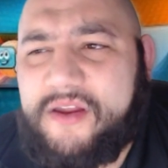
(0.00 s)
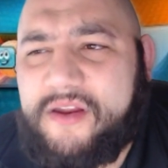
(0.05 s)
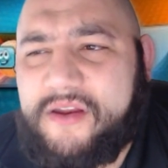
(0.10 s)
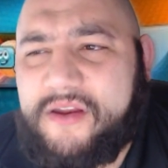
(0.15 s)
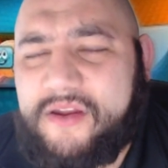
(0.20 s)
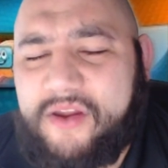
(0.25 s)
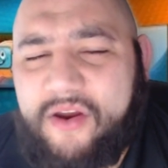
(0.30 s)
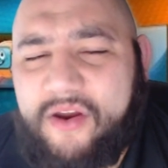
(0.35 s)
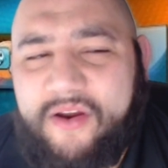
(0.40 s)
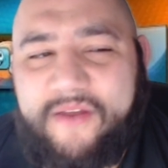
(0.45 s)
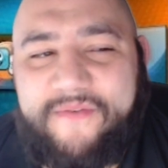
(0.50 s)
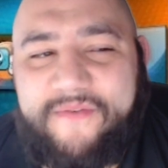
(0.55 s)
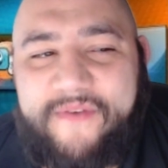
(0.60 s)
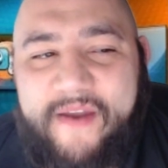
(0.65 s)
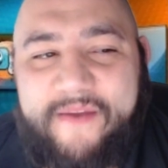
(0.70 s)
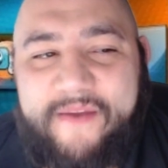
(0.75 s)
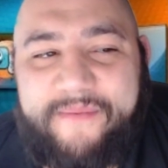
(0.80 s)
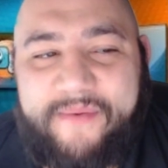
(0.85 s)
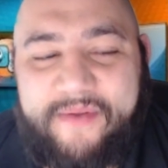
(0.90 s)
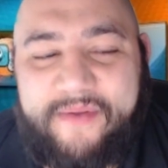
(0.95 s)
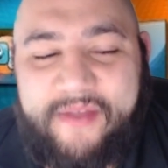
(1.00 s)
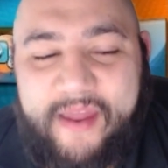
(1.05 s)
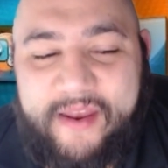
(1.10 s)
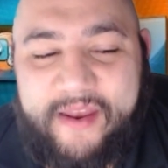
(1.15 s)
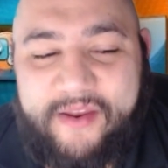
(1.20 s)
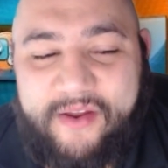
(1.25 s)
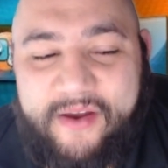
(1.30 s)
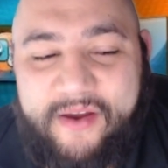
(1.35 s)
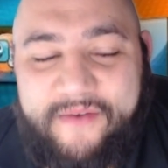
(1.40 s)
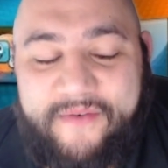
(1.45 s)

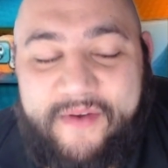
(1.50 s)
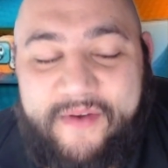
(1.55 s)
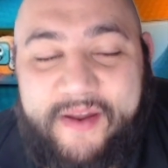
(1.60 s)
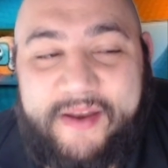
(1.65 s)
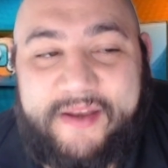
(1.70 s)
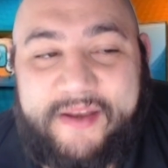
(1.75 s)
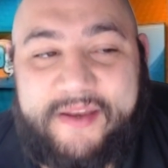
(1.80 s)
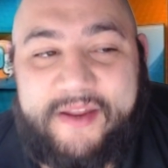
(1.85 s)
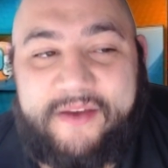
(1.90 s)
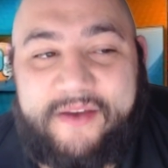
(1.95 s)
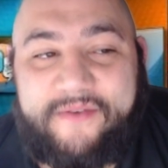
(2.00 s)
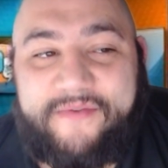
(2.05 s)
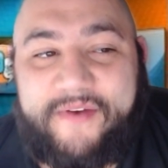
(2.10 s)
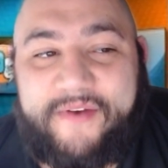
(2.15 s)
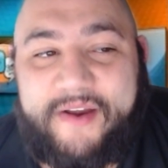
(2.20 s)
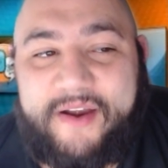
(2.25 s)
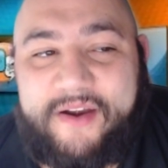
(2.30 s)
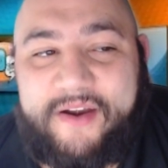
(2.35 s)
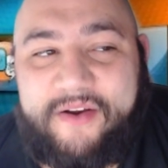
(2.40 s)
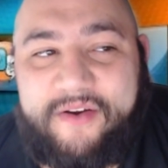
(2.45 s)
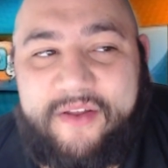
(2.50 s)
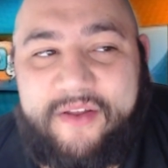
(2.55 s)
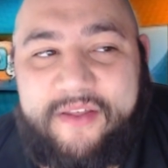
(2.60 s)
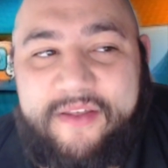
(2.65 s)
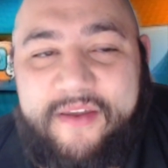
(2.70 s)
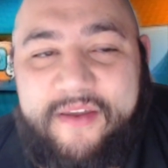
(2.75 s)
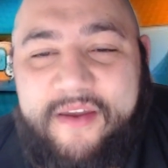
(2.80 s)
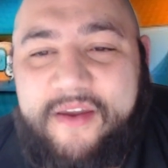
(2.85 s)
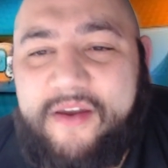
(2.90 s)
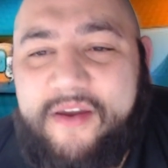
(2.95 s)
35% off until further notice.